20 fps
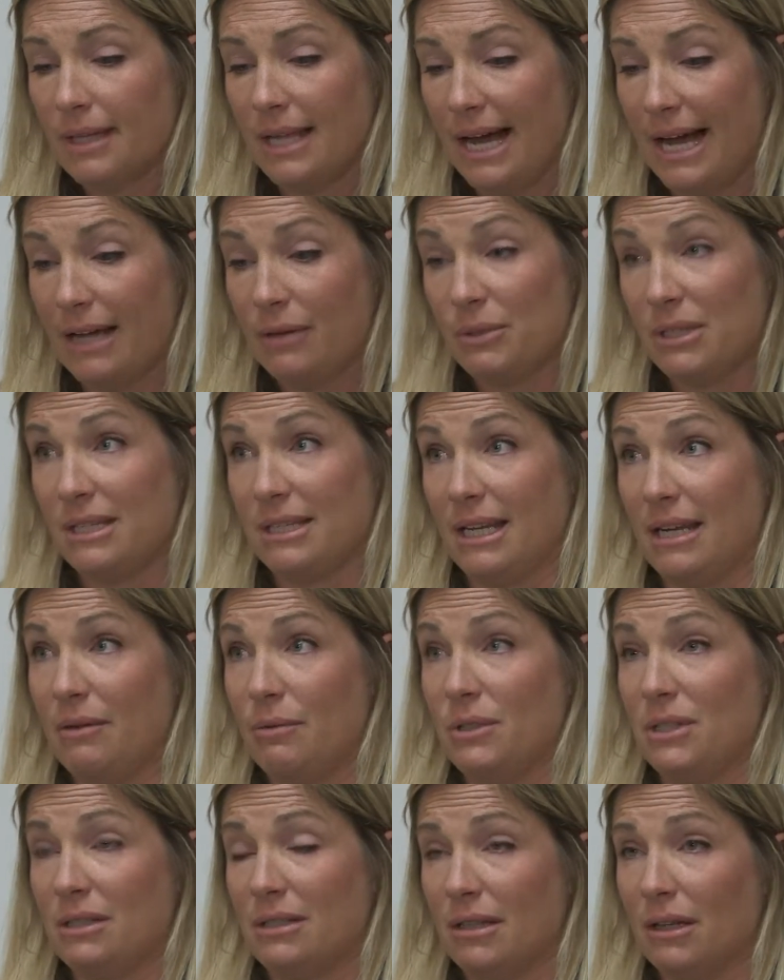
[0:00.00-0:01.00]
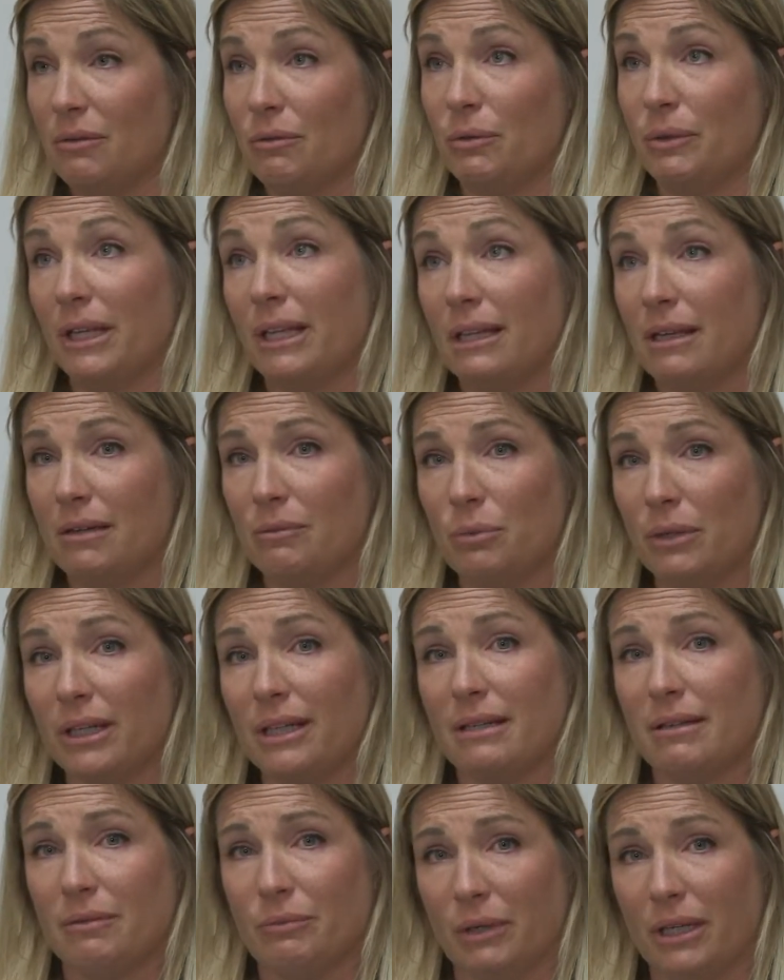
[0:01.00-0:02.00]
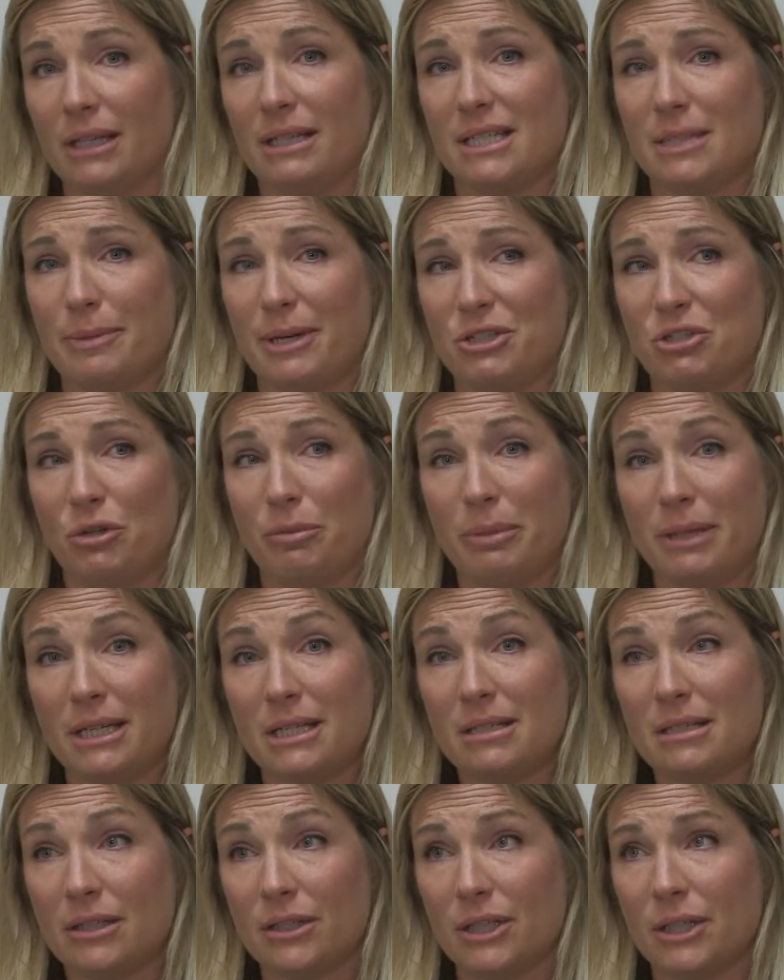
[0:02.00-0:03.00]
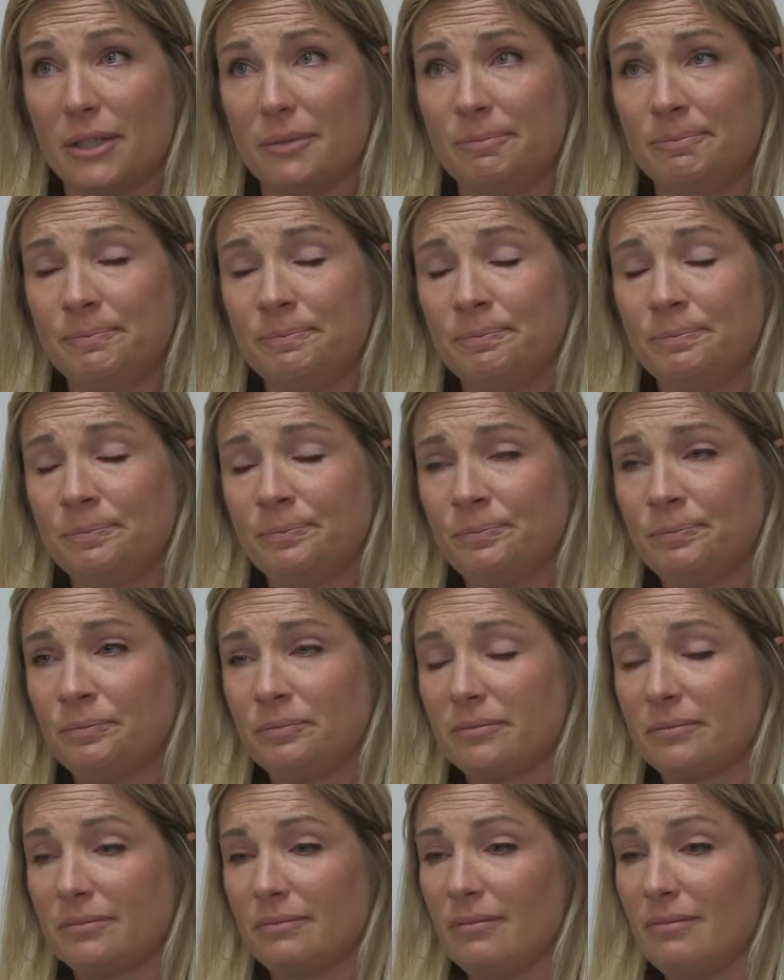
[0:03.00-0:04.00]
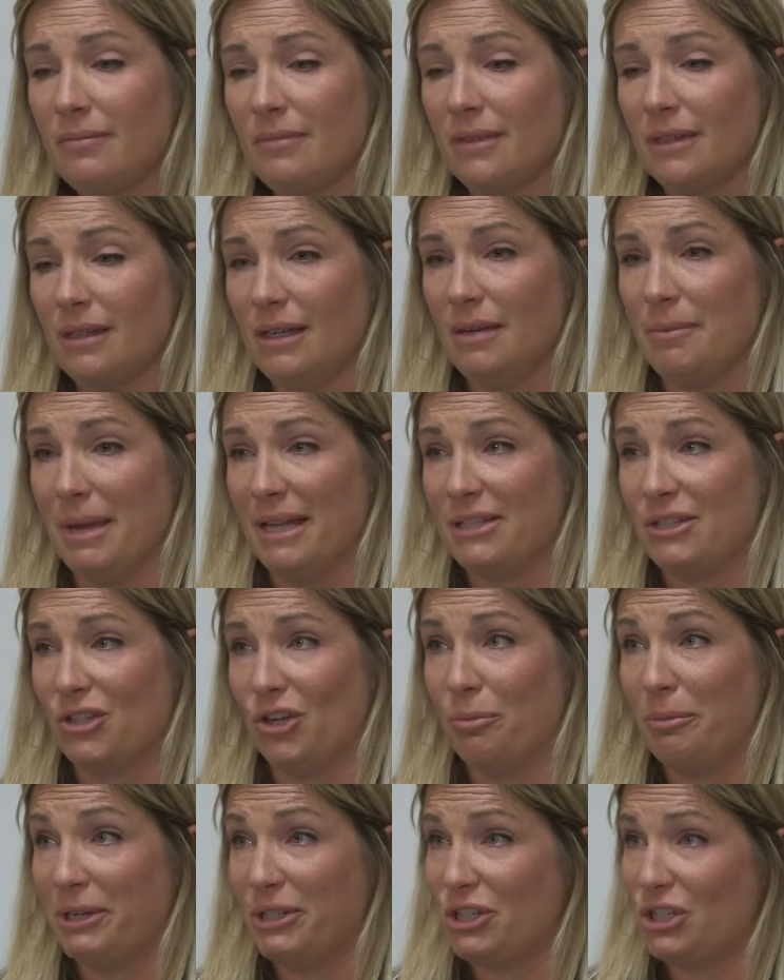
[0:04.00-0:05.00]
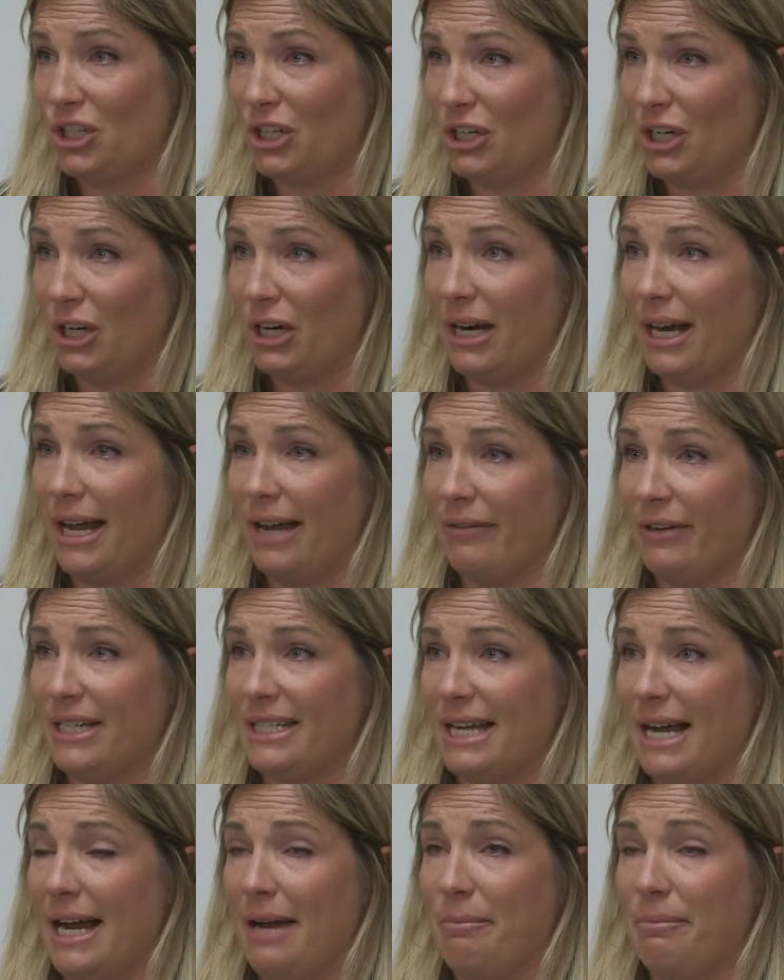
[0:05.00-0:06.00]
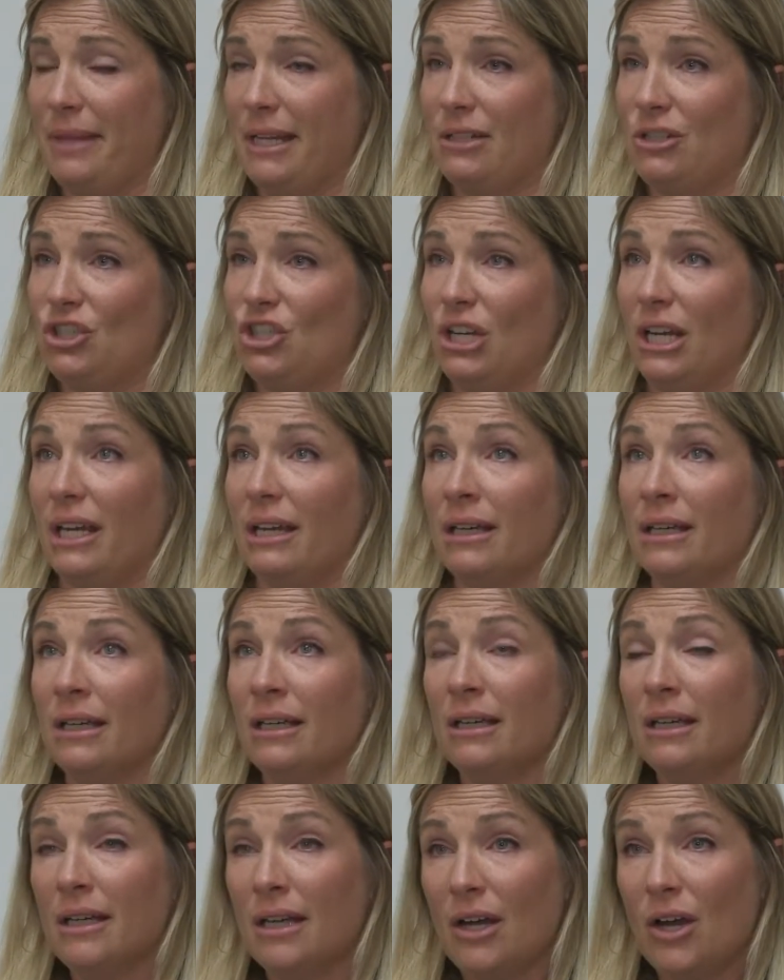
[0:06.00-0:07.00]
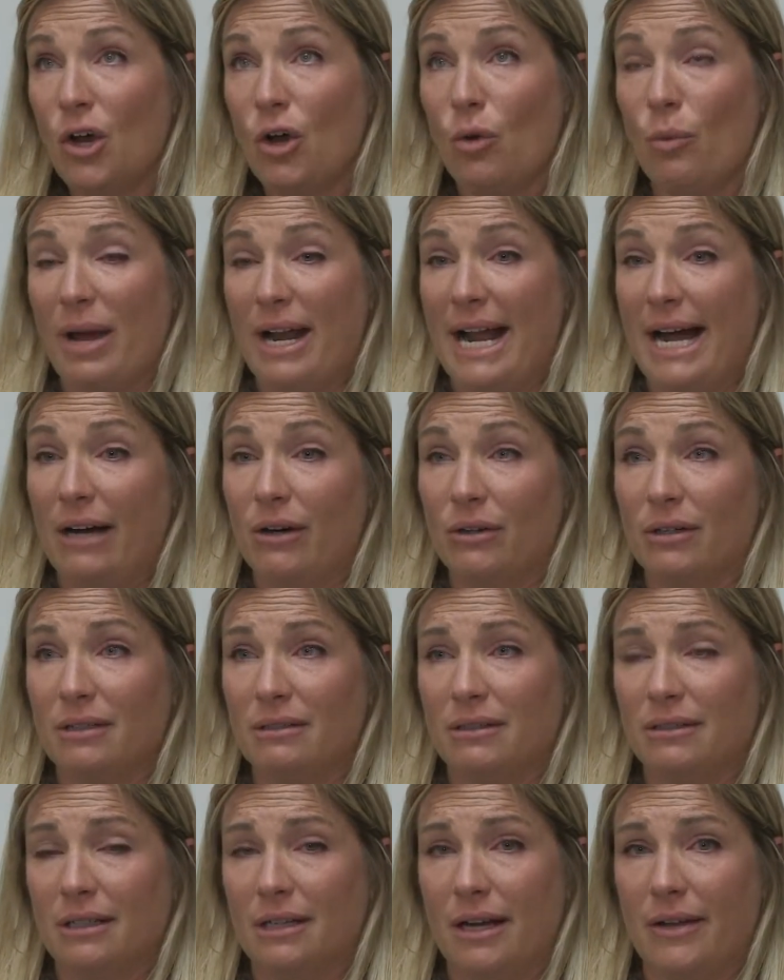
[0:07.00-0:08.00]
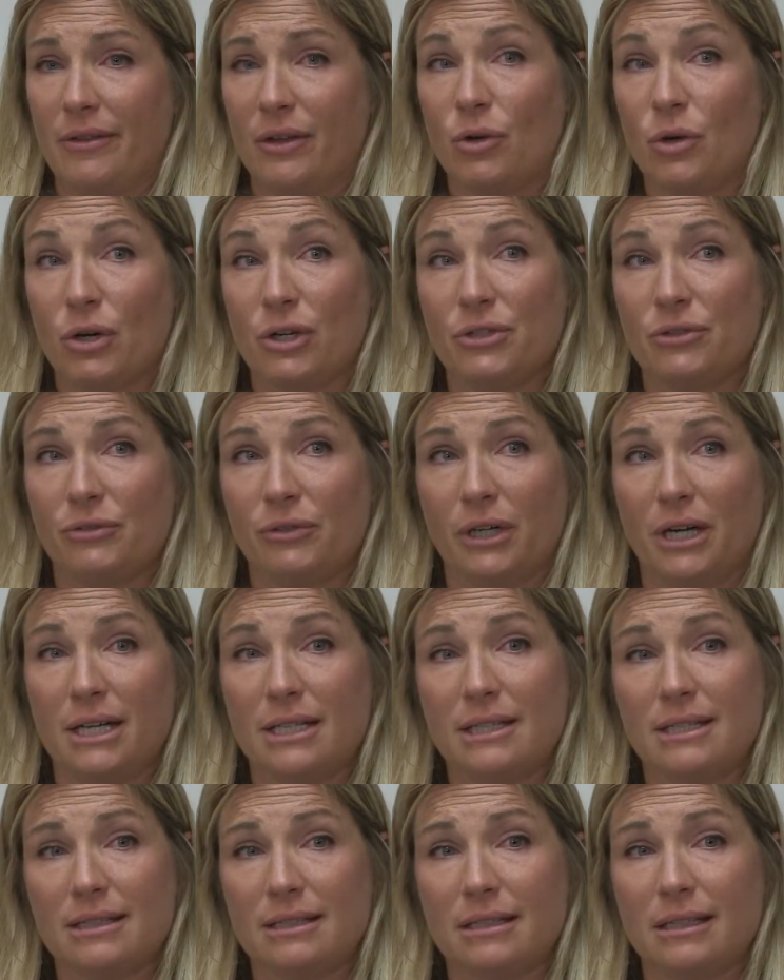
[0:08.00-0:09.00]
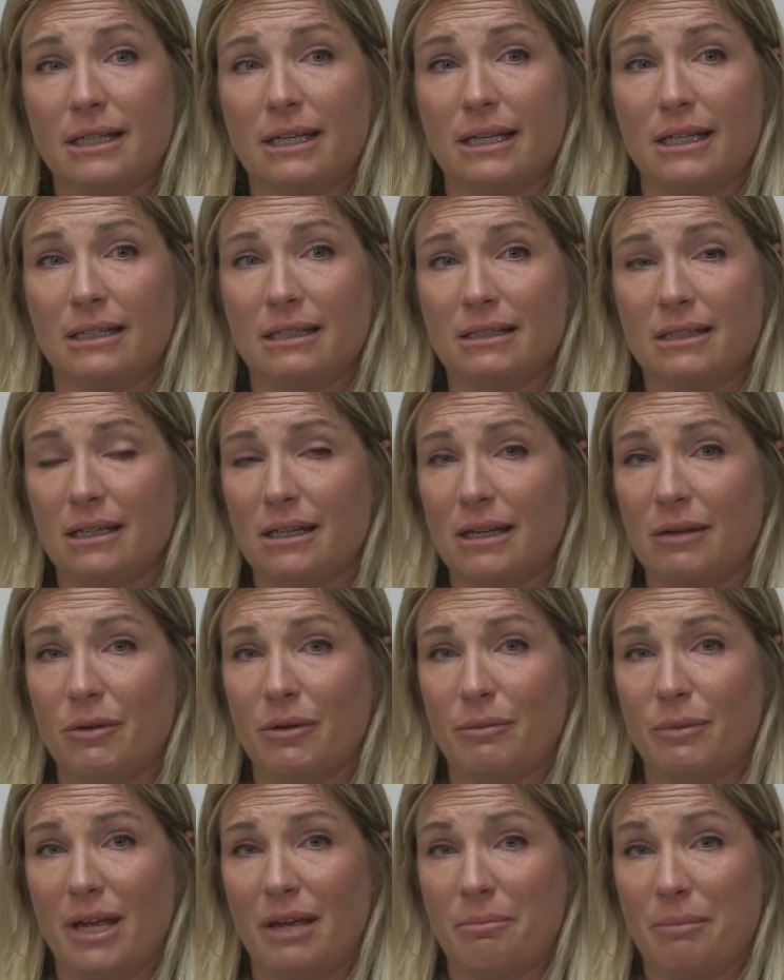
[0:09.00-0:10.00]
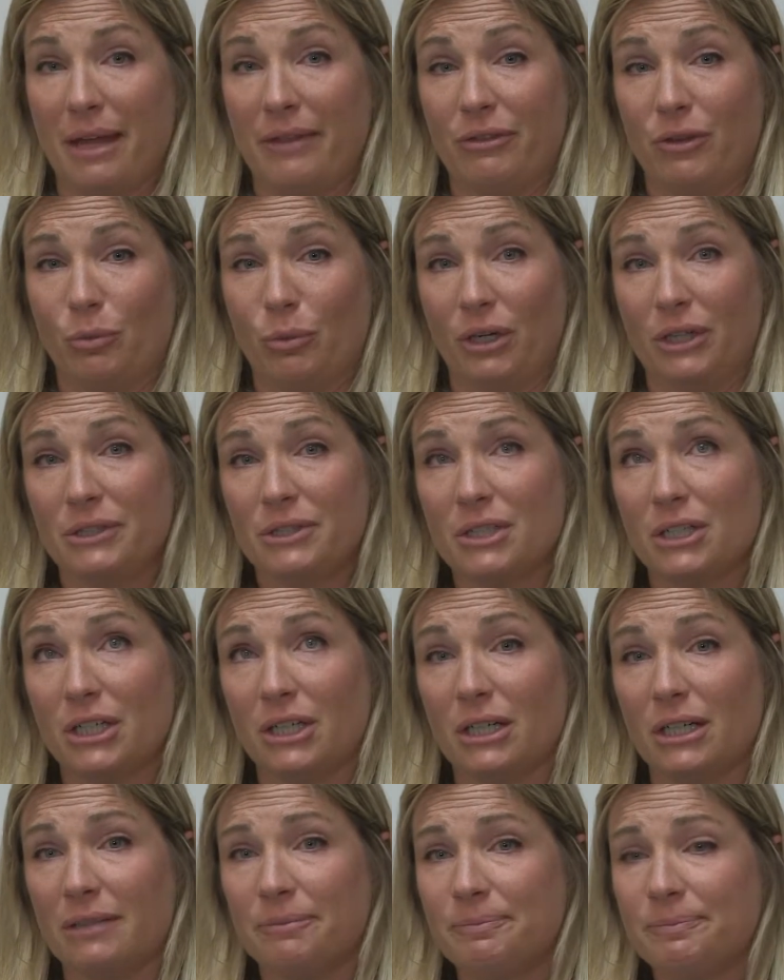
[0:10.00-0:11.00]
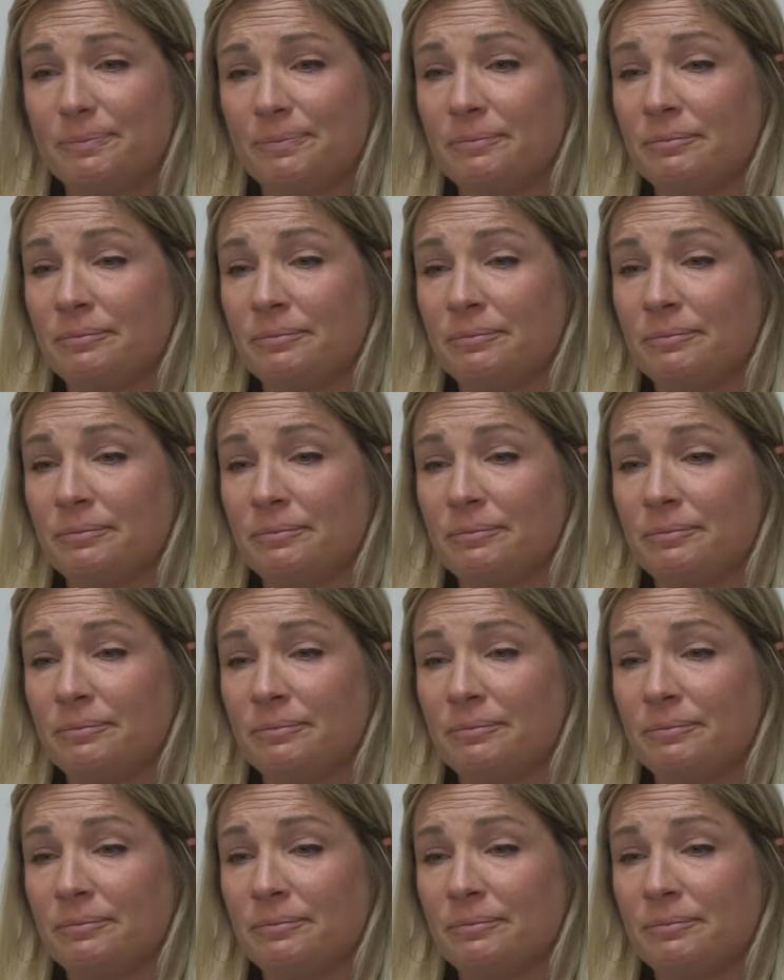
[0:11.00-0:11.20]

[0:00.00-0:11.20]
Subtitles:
Iowa State was a really, really, really special place to her. It meant so much to her every time that she went out on the course for us. It meant the world to her.